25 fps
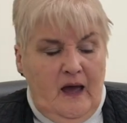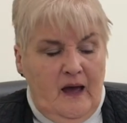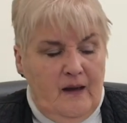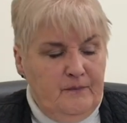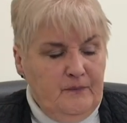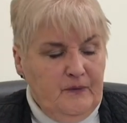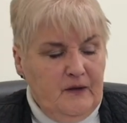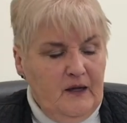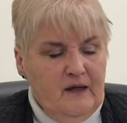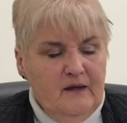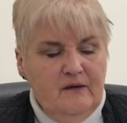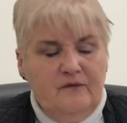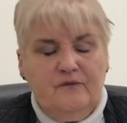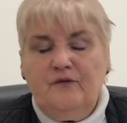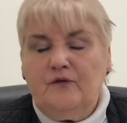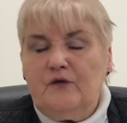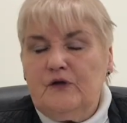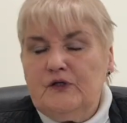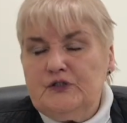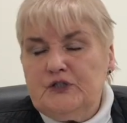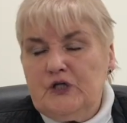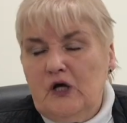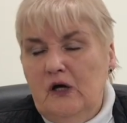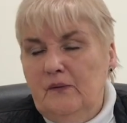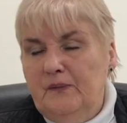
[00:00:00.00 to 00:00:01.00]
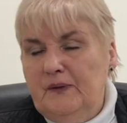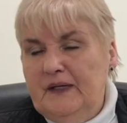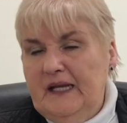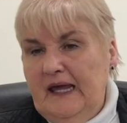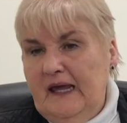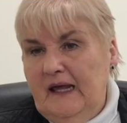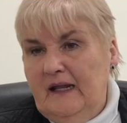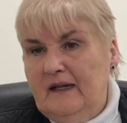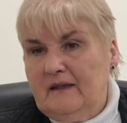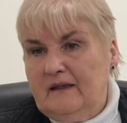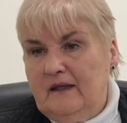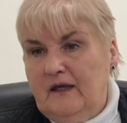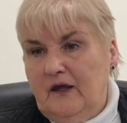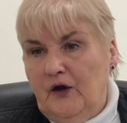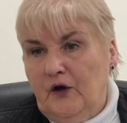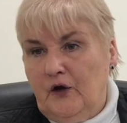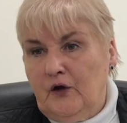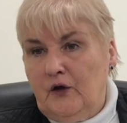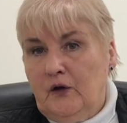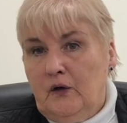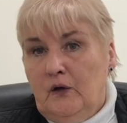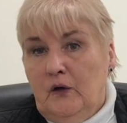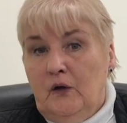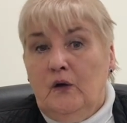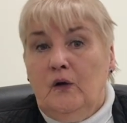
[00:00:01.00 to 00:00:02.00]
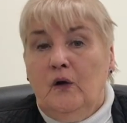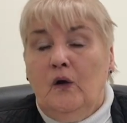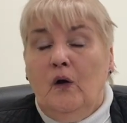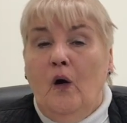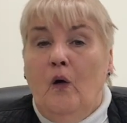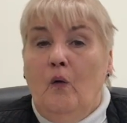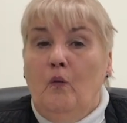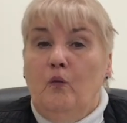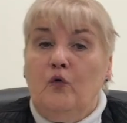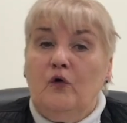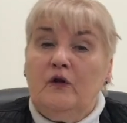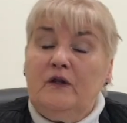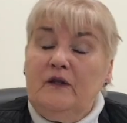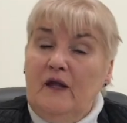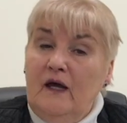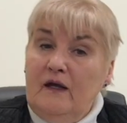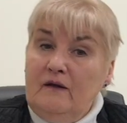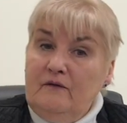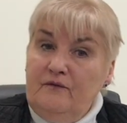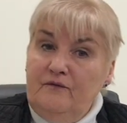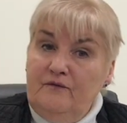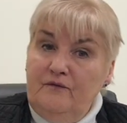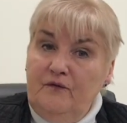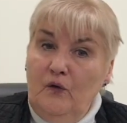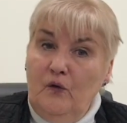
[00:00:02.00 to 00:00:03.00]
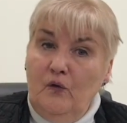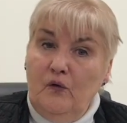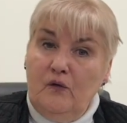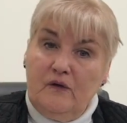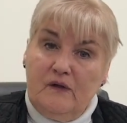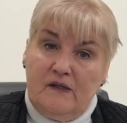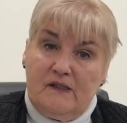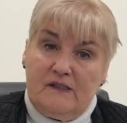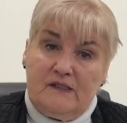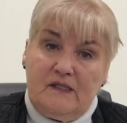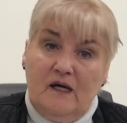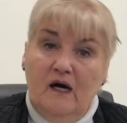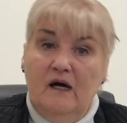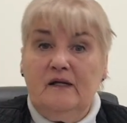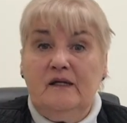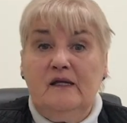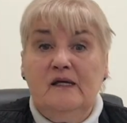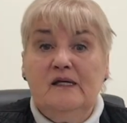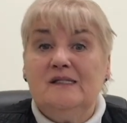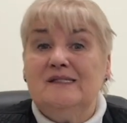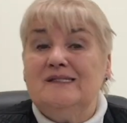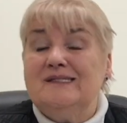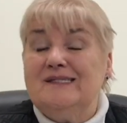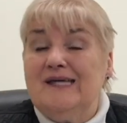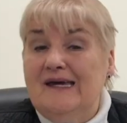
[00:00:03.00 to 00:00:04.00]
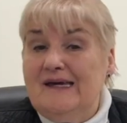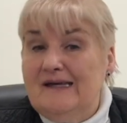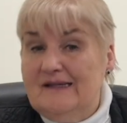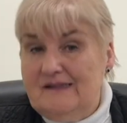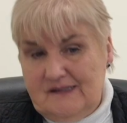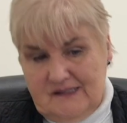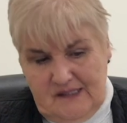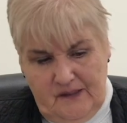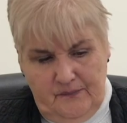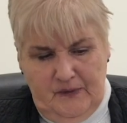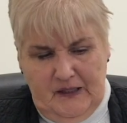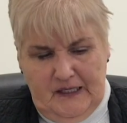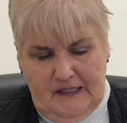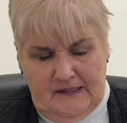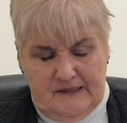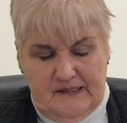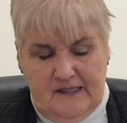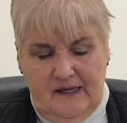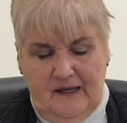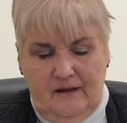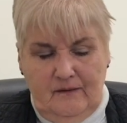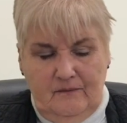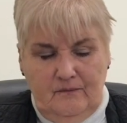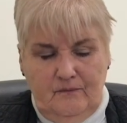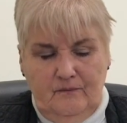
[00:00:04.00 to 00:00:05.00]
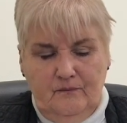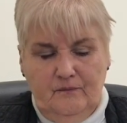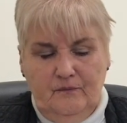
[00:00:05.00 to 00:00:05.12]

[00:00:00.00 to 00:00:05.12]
applying for a job in healthcare would not focus on his sales ability.